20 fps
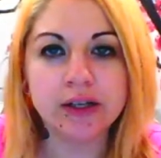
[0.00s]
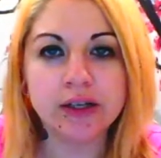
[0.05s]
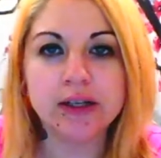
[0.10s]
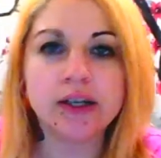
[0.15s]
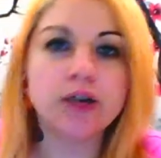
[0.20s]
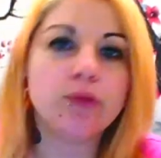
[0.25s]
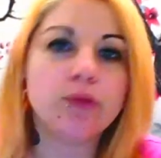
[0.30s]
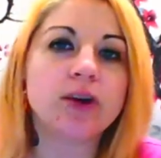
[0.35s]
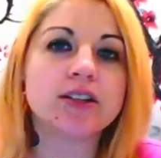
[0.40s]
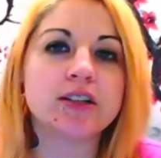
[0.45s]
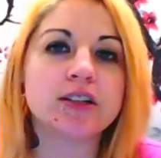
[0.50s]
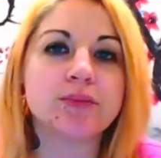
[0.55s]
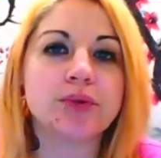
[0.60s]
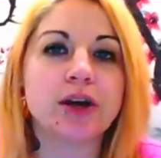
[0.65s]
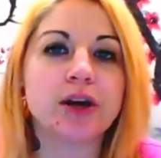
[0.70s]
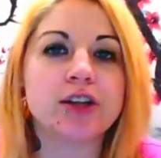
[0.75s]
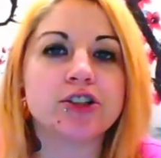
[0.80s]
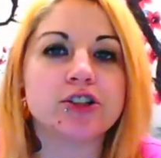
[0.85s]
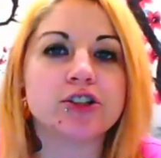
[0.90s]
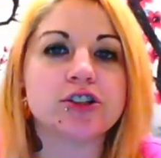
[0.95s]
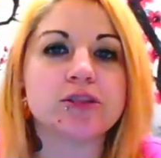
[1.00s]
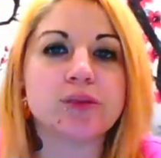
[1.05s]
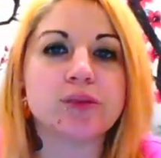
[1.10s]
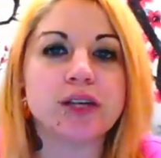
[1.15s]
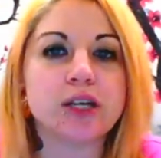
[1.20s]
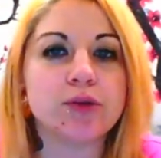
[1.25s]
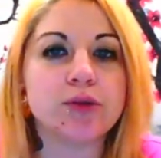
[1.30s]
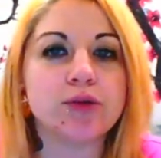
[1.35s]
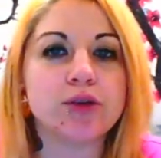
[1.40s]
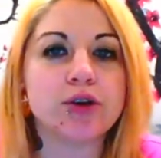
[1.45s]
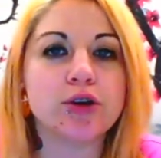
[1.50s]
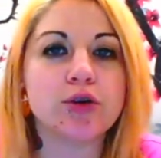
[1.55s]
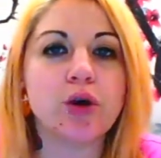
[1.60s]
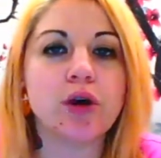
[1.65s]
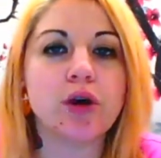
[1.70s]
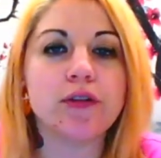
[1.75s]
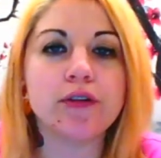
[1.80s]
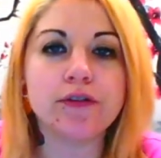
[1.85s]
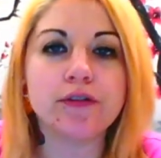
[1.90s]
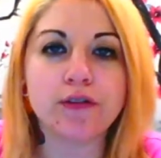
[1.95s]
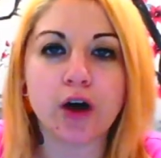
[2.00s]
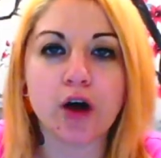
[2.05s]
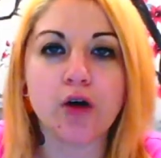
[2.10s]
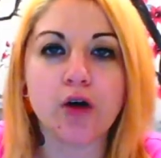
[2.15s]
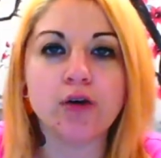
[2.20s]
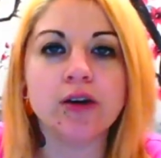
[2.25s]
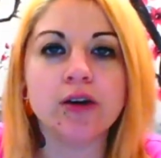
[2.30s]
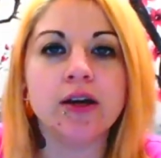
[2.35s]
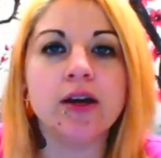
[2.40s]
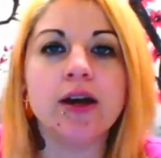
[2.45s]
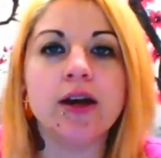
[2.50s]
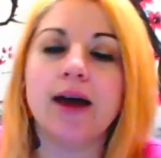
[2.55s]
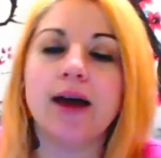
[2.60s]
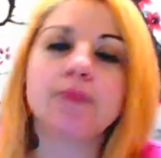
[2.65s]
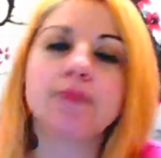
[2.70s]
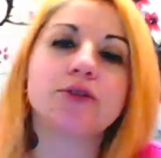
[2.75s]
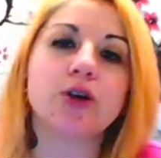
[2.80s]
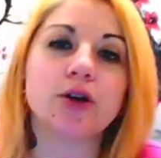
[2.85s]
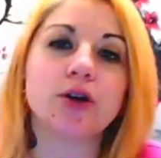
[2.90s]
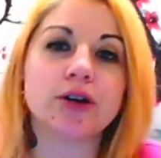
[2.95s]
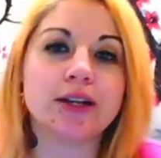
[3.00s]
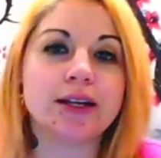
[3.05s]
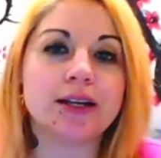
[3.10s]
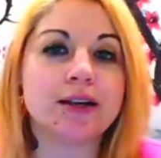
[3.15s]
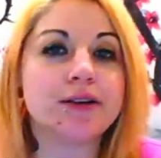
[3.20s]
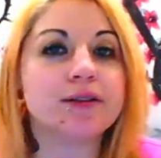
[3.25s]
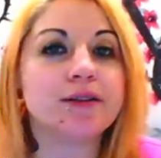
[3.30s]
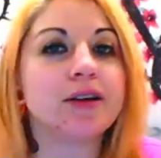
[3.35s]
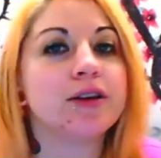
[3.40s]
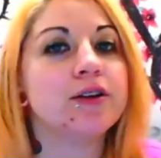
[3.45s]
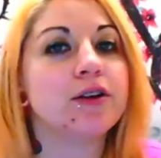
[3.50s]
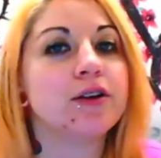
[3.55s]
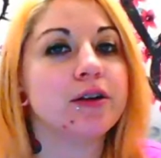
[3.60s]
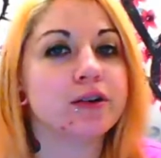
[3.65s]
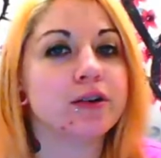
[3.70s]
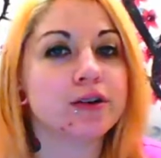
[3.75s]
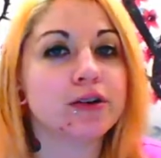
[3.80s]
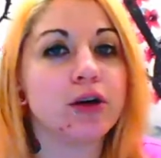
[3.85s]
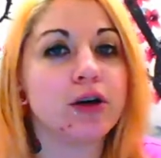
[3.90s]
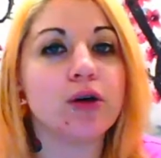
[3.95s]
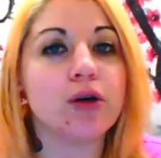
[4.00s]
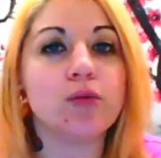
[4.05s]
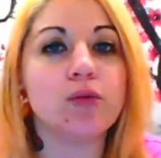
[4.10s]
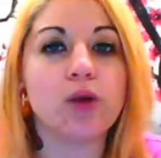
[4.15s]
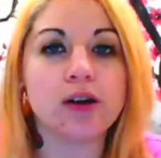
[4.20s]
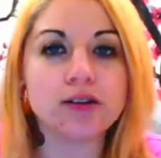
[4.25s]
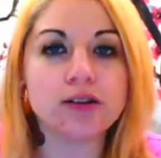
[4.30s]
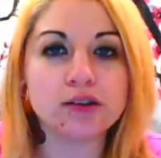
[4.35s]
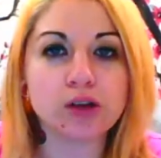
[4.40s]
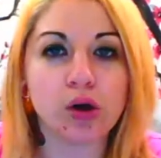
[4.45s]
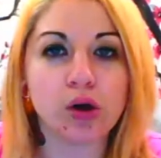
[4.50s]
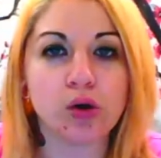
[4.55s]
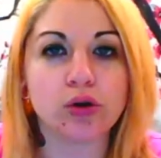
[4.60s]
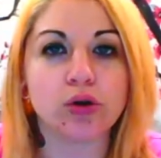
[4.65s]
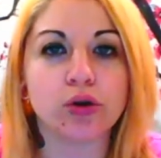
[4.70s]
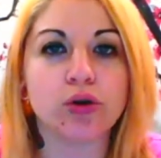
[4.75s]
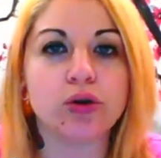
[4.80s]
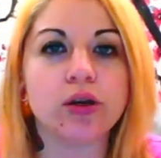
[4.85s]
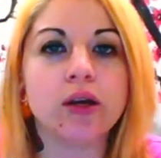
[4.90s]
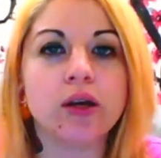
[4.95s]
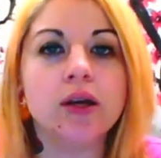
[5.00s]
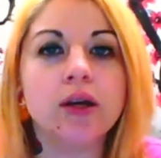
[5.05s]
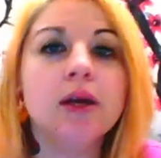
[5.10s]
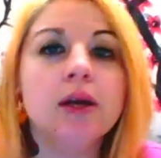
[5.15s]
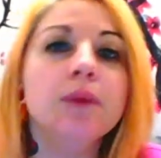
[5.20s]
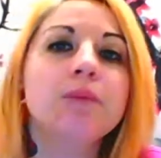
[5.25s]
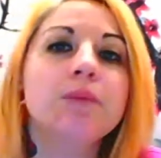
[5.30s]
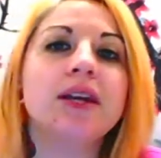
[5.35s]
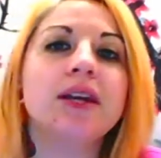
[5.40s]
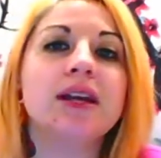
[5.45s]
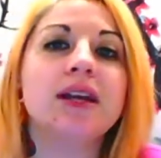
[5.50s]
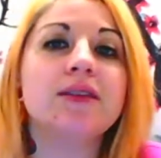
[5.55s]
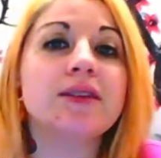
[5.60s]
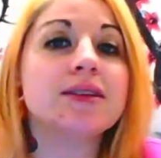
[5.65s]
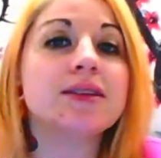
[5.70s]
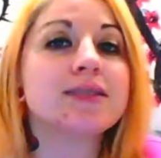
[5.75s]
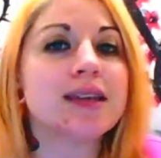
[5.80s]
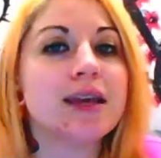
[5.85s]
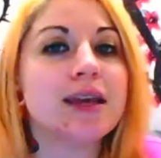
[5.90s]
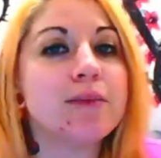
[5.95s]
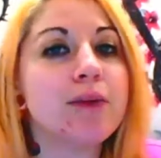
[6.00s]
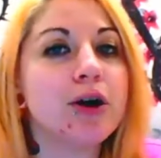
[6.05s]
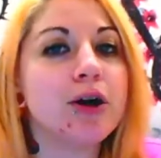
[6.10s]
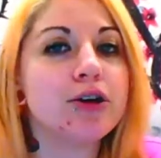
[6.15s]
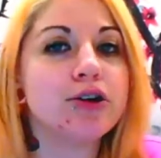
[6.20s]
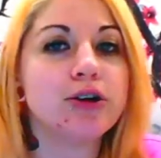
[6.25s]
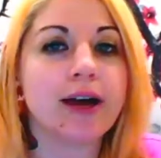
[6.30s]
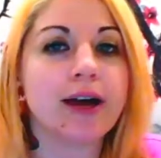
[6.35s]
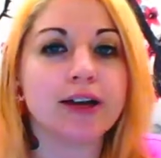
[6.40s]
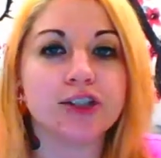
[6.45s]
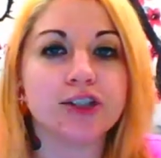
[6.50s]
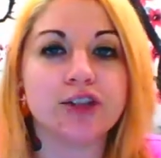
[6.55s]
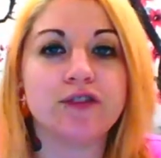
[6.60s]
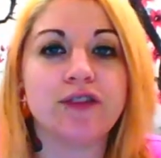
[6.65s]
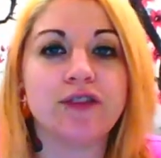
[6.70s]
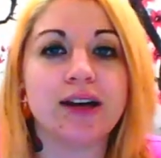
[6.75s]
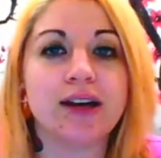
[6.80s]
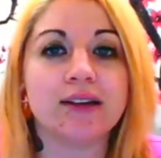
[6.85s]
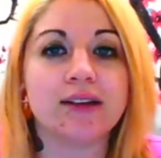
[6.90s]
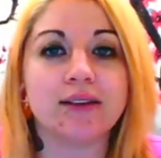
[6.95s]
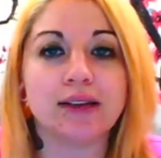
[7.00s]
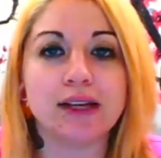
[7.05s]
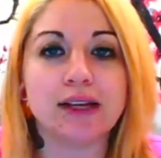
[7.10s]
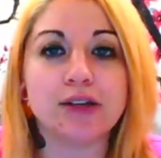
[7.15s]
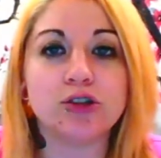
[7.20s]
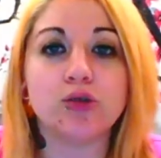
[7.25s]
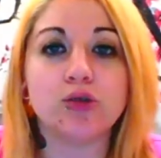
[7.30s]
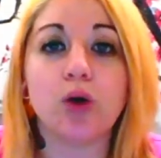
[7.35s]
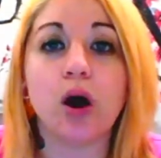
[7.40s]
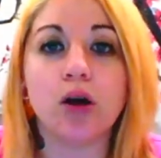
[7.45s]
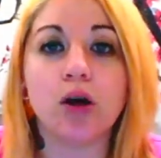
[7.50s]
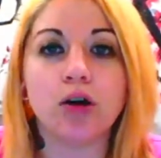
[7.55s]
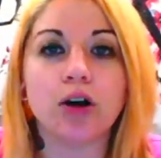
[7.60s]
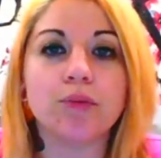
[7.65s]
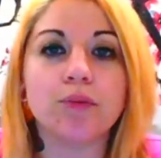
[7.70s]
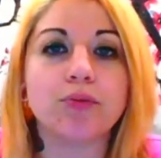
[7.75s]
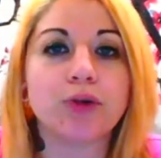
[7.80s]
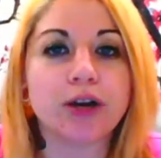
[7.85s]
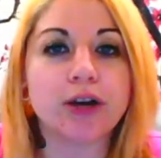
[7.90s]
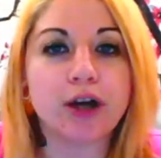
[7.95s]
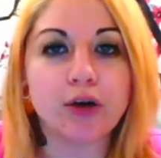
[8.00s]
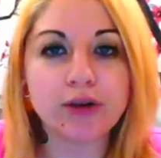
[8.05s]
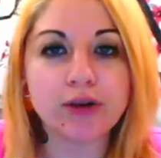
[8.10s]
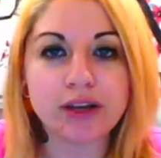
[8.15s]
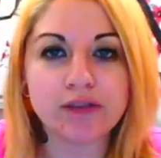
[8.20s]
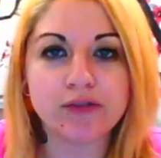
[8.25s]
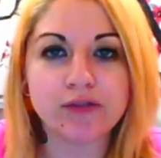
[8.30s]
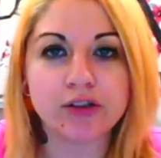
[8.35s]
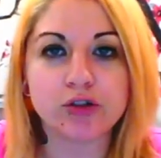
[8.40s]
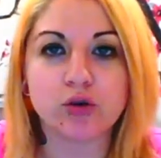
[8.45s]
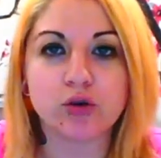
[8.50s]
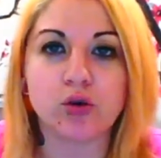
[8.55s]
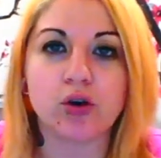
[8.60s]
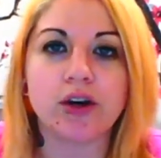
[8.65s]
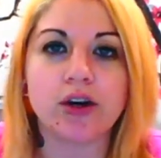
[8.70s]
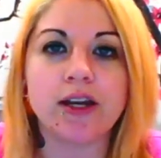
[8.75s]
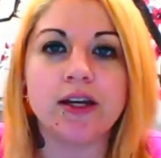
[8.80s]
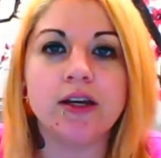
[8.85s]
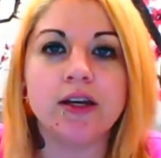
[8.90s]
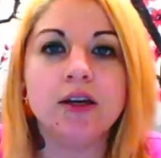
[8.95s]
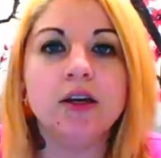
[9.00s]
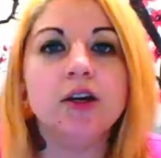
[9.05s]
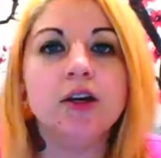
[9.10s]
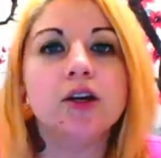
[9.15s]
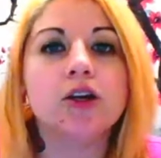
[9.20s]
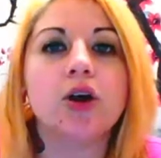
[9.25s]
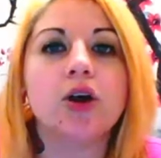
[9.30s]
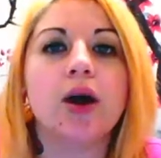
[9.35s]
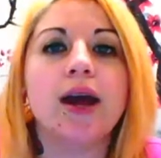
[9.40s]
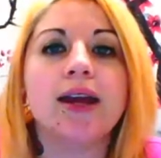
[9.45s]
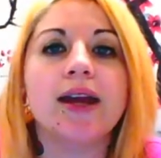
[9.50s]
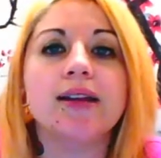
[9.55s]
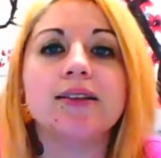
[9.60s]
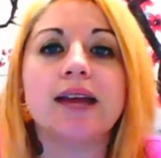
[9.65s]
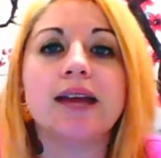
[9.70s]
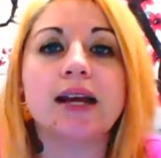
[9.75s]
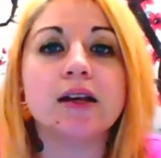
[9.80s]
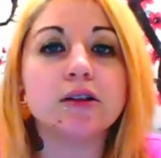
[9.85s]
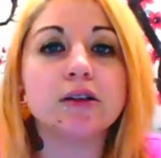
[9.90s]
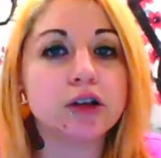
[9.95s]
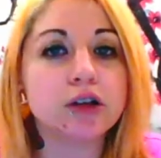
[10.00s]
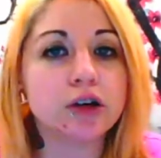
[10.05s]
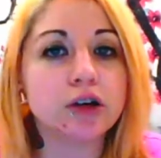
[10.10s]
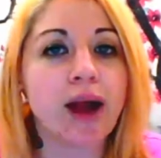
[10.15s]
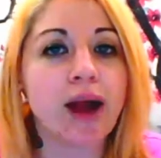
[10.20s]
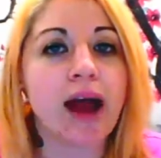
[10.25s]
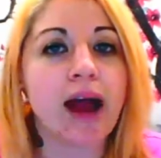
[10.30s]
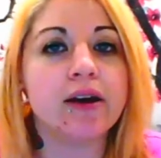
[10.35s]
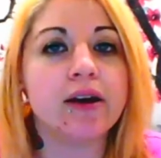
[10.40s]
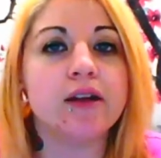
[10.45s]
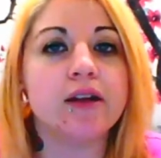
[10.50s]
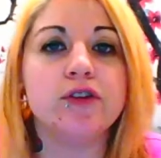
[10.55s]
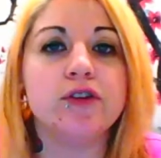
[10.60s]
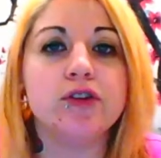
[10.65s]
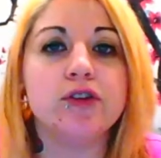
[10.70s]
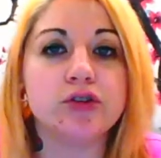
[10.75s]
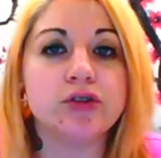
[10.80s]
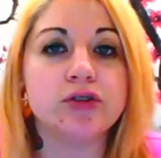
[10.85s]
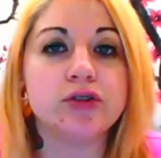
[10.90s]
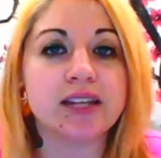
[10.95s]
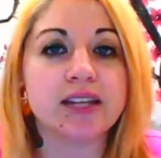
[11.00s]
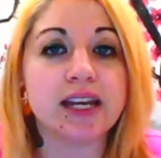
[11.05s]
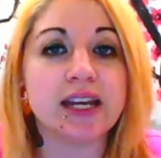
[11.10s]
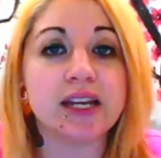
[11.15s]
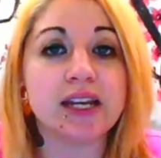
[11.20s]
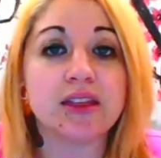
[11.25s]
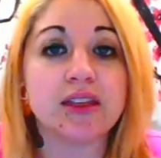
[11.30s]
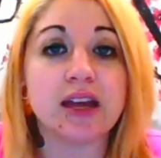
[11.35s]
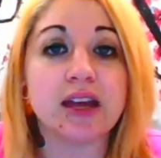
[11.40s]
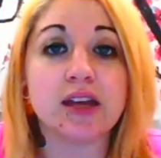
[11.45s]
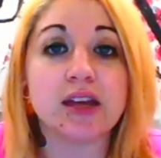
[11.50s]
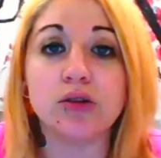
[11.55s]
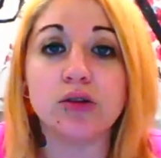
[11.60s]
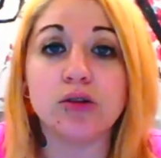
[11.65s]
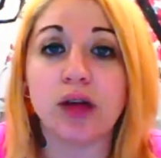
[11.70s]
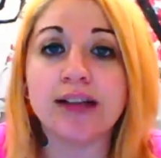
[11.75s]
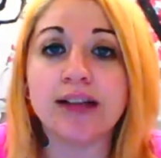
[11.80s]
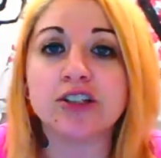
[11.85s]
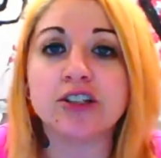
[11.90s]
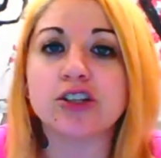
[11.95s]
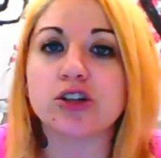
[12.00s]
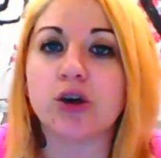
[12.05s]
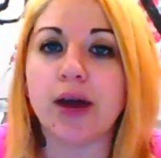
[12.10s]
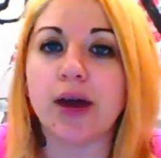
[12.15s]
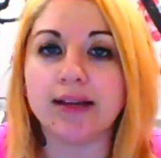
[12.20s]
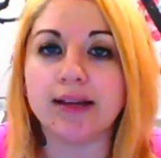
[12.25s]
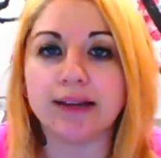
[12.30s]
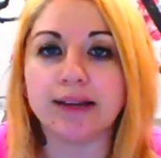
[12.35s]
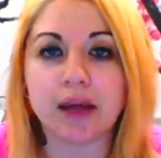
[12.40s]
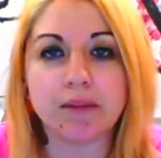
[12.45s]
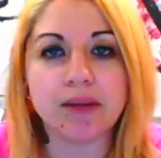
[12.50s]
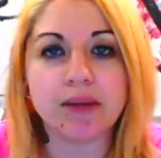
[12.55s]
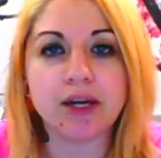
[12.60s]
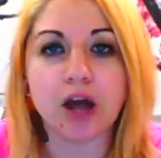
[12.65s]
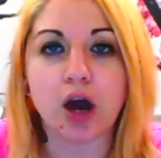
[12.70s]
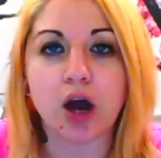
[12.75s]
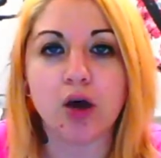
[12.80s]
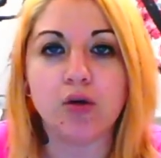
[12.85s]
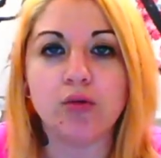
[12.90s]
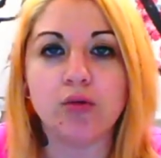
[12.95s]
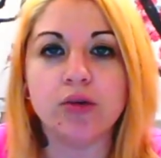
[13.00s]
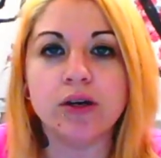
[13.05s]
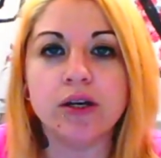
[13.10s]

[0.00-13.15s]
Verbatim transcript: It was a pleasure speaking with you on the phone. I'm sorry to hear that your other car was totaled, but in this email you'll actually find a link to all our pre-owned inventory. Go ahead and take a look around, and if you do see anything you like, just go ahead and let me know.